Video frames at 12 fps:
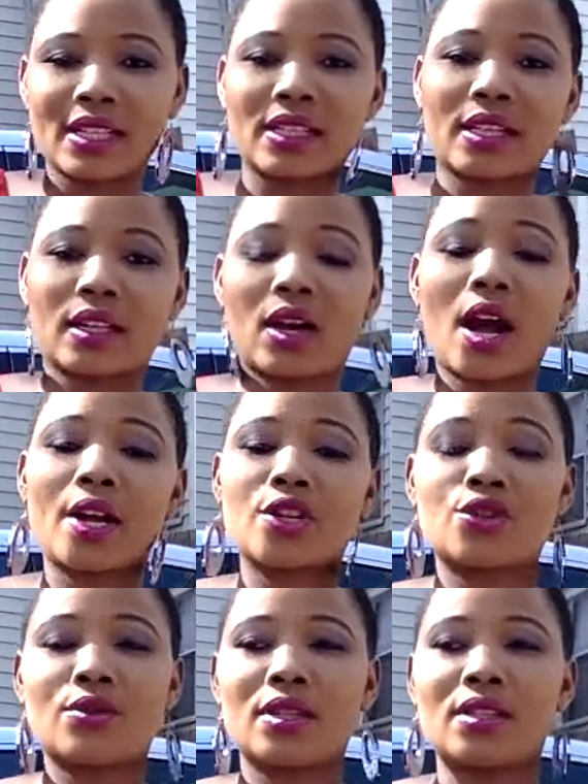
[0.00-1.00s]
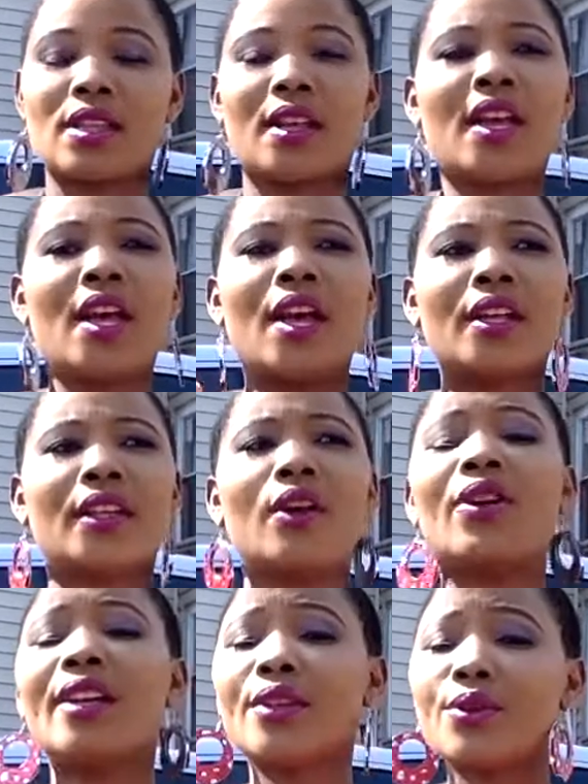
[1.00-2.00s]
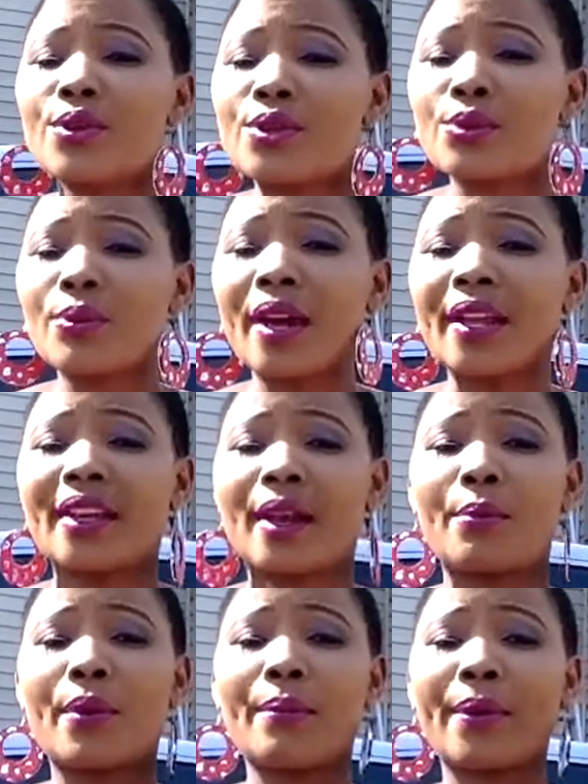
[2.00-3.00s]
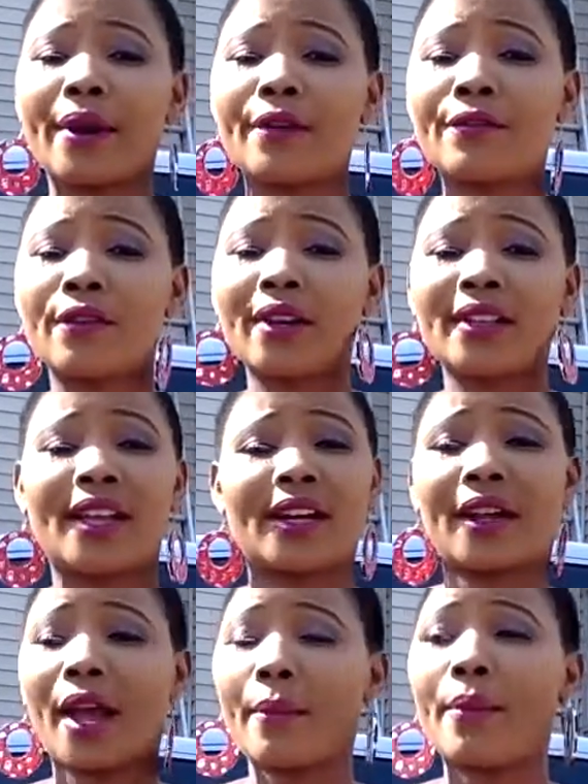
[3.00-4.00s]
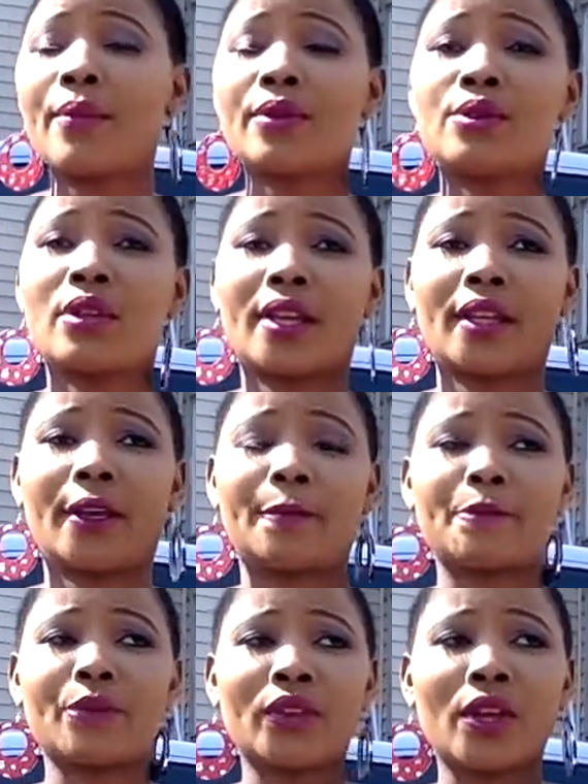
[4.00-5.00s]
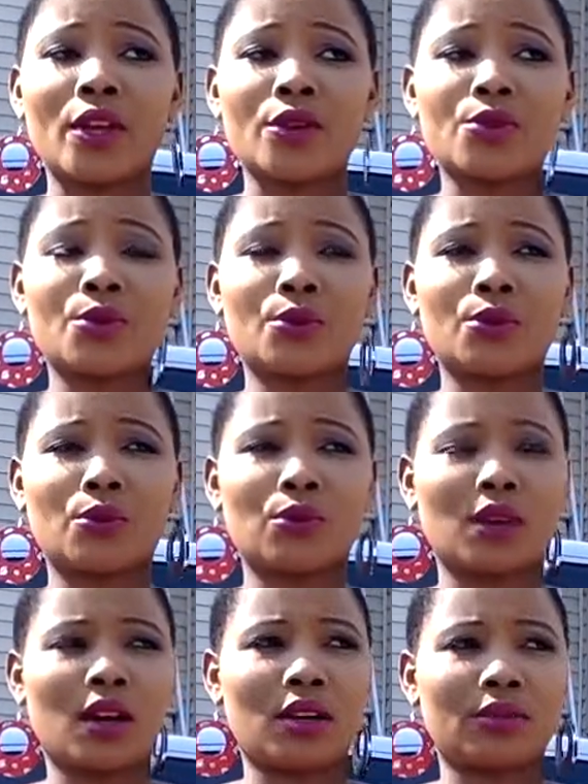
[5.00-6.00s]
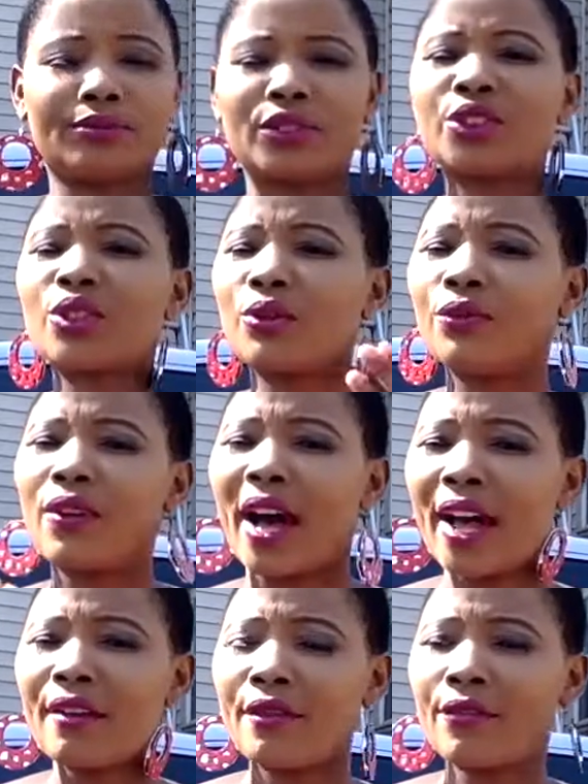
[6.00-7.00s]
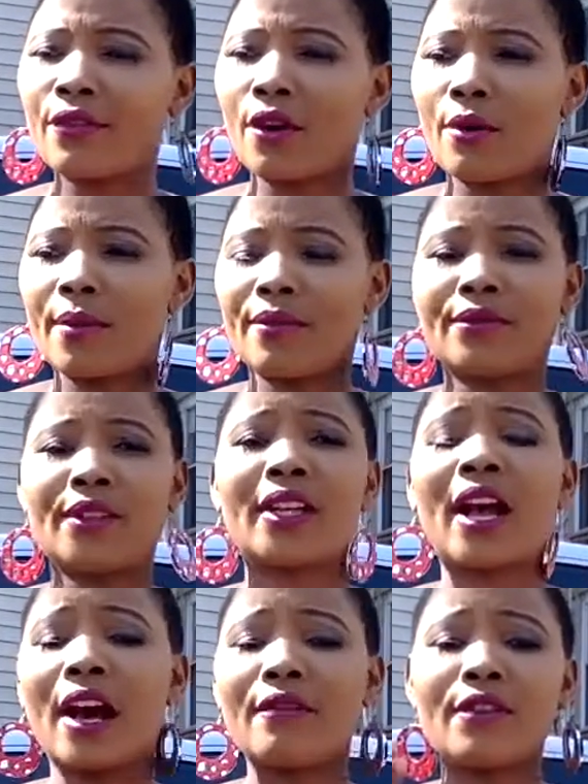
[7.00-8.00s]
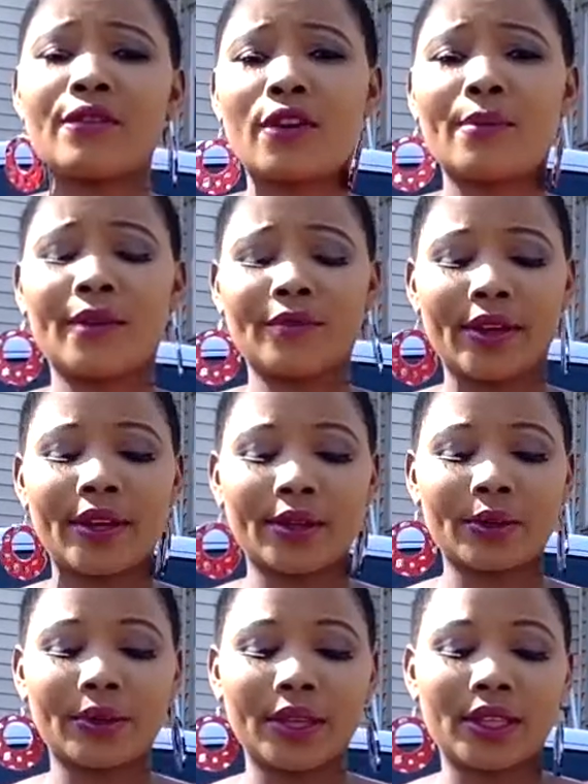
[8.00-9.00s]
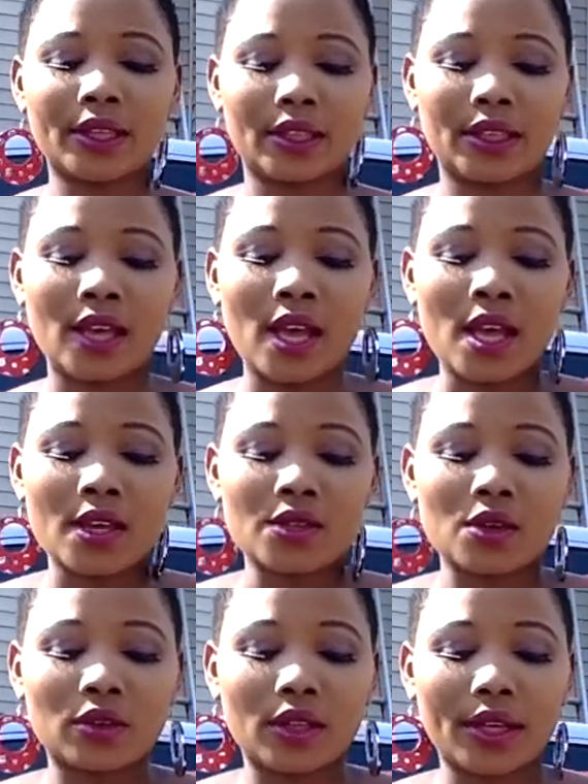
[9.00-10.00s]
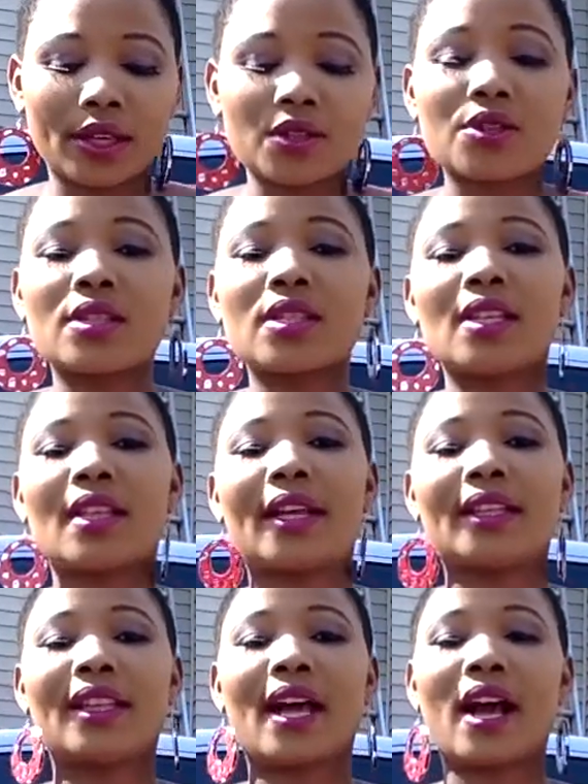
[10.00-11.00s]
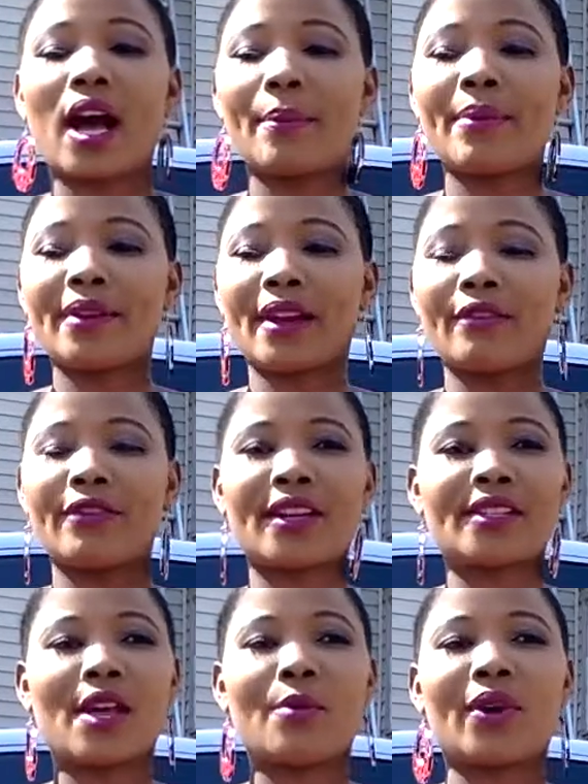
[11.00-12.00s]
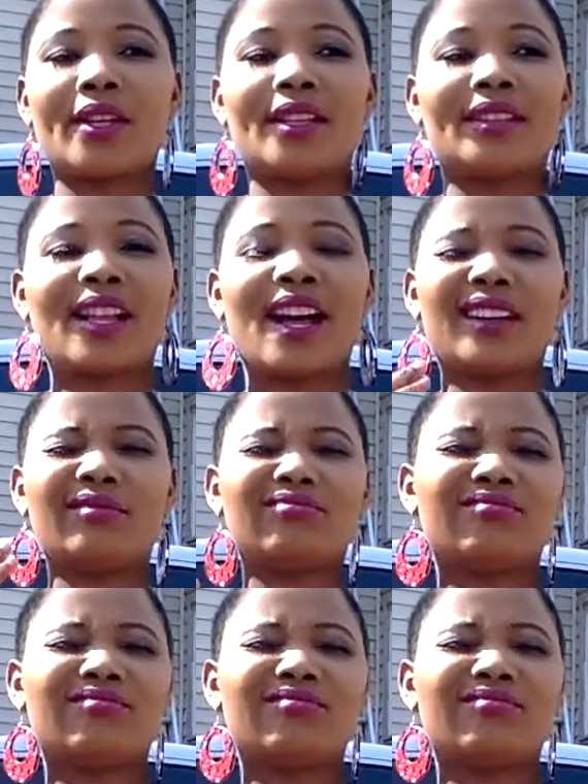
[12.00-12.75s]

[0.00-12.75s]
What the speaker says: like, countries, they already used to it. They are prepared for it. They are capable to like to survive from it, recover from it very quickly. So like to see like that happen in Africa somewhere they're not